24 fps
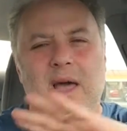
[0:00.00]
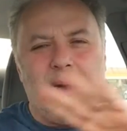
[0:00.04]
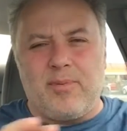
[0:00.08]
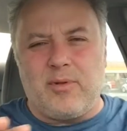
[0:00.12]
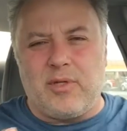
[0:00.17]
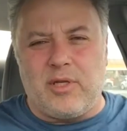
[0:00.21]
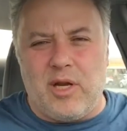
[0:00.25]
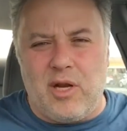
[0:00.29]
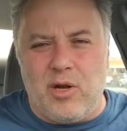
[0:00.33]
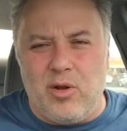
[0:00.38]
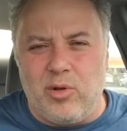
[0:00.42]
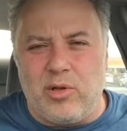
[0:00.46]

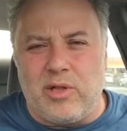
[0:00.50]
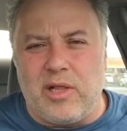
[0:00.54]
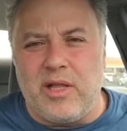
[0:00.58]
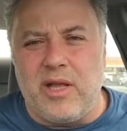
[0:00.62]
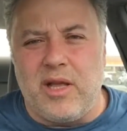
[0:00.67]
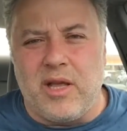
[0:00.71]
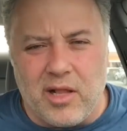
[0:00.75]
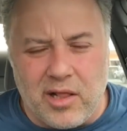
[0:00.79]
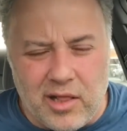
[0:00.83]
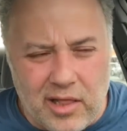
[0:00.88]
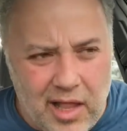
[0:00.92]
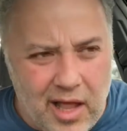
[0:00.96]

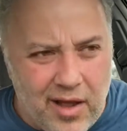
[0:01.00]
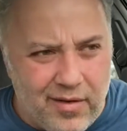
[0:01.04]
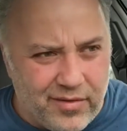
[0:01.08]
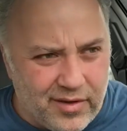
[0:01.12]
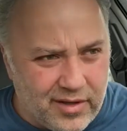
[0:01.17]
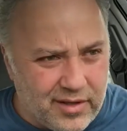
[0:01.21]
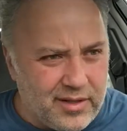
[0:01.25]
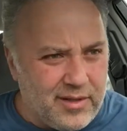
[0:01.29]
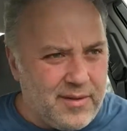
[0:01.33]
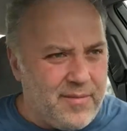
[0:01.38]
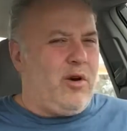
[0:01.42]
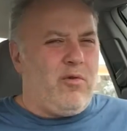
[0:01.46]
absolutely love
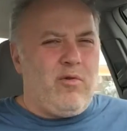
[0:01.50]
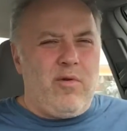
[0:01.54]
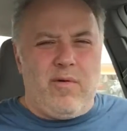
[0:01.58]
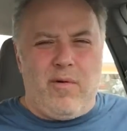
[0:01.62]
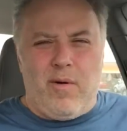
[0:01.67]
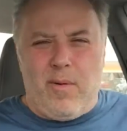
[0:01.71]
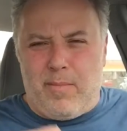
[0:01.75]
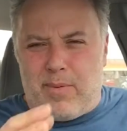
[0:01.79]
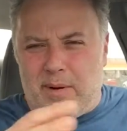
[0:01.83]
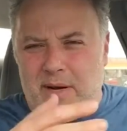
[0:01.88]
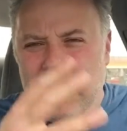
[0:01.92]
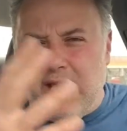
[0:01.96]
it. We
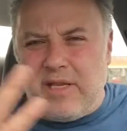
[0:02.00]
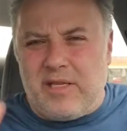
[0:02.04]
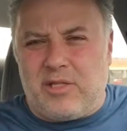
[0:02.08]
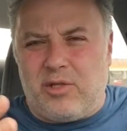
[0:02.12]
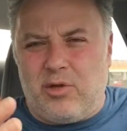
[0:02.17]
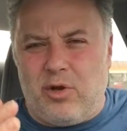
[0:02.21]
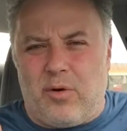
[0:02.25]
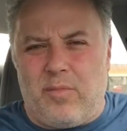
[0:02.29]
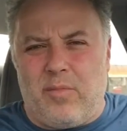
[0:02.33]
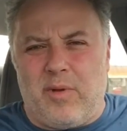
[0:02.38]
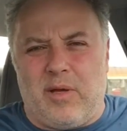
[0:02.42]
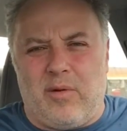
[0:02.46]
were
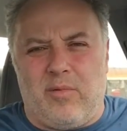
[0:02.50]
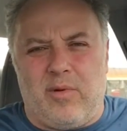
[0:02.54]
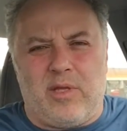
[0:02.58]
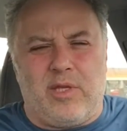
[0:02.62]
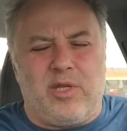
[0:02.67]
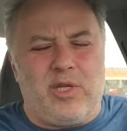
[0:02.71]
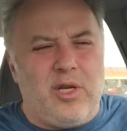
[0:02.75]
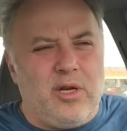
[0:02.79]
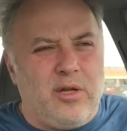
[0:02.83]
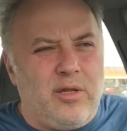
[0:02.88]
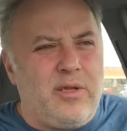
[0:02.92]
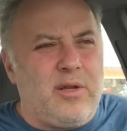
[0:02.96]
brainstorming with
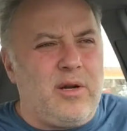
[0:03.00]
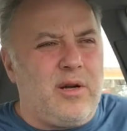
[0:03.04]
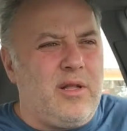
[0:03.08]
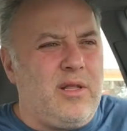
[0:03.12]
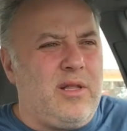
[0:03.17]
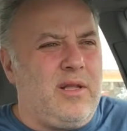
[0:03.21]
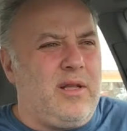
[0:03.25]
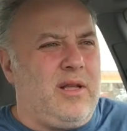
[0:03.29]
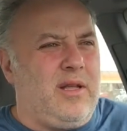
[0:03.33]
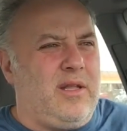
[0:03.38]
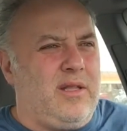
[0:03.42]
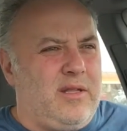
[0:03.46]

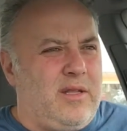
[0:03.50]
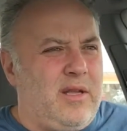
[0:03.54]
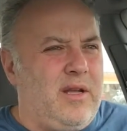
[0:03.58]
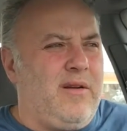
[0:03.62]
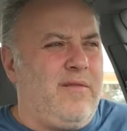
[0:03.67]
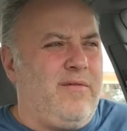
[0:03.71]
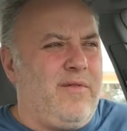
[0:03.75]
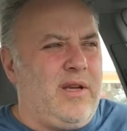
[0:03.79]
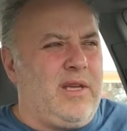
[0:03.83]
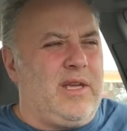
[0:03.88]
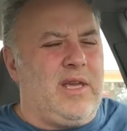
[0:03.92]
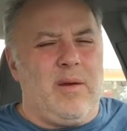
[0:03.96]
children and
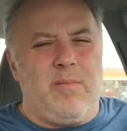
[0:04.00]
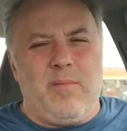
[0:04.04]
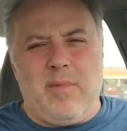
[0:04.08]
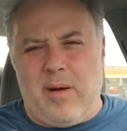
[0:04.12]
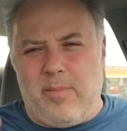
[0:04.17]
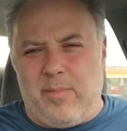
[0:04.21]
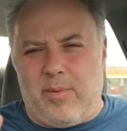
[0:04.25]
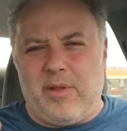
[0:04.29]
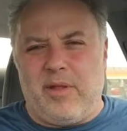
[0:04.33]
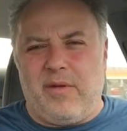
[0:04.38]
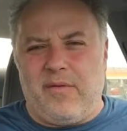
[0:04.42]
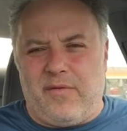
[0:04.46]
we came
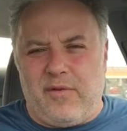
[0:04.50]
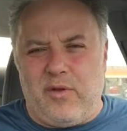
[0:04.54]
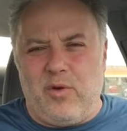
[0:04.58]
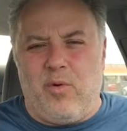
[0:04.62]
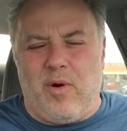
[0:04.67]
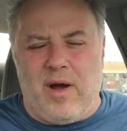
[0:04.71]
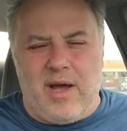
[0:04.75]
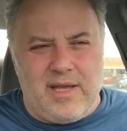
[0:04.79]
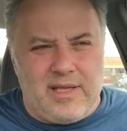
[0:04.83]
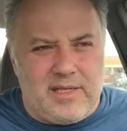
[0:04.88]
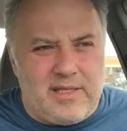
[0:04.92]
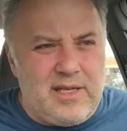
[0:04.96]
up with a
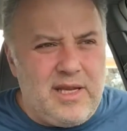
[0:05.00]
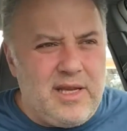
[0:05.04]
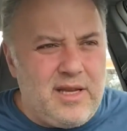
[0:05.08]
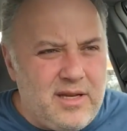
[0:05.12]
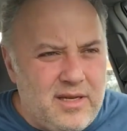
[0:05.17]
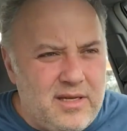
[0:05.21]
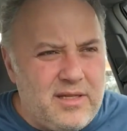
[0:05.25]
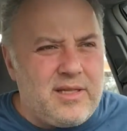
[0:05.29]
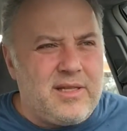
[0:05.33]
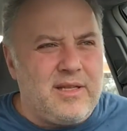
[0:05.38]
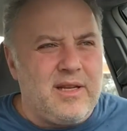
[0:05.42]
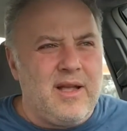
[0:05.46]
few
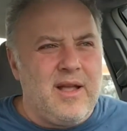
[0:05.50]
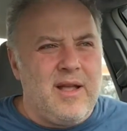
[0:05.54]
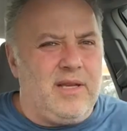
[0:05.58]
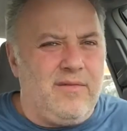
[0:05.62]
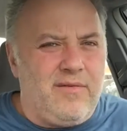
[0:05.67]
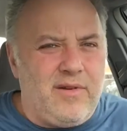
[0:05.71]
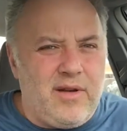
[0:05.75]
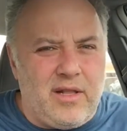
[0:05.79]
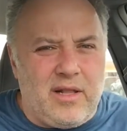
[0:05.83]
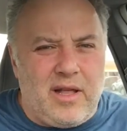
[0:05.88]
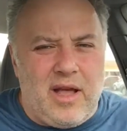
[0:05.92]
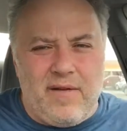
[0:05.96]
ideas.
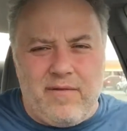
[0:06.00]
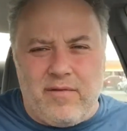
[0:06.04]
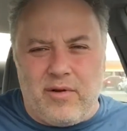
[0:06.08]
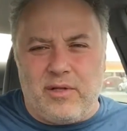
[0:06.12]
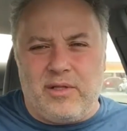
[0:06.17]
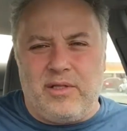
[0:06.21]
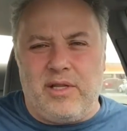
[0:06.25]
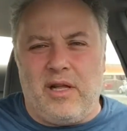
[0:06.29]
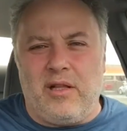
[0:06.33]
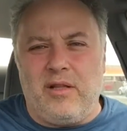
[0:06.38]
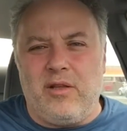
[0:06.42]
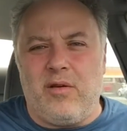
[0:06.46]
Well, I will
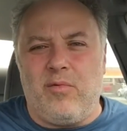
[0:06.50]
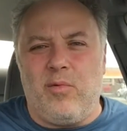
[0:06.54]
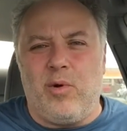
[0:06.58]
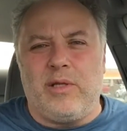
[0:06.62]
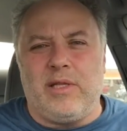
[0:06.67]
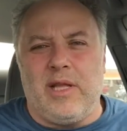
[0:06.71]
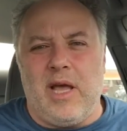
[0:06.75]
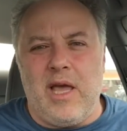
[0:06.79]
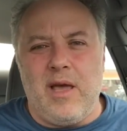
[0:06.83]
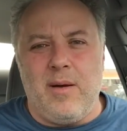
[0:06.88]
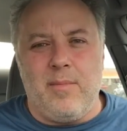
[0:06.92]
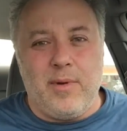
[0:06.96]
tell you
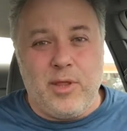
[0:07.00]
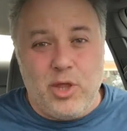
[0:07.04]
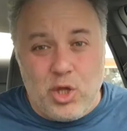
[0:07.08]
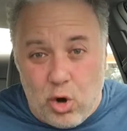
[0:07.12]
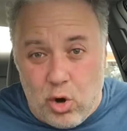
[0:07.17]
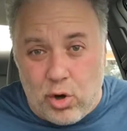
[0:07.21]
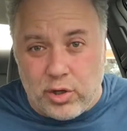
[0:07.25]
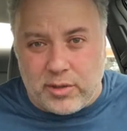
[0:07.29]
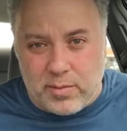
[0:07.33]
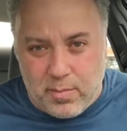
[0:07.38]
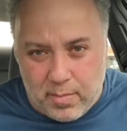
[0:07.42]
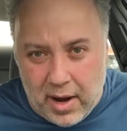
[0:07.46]
what I am
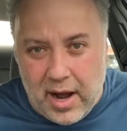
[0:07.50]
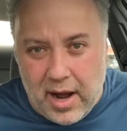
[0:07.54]
not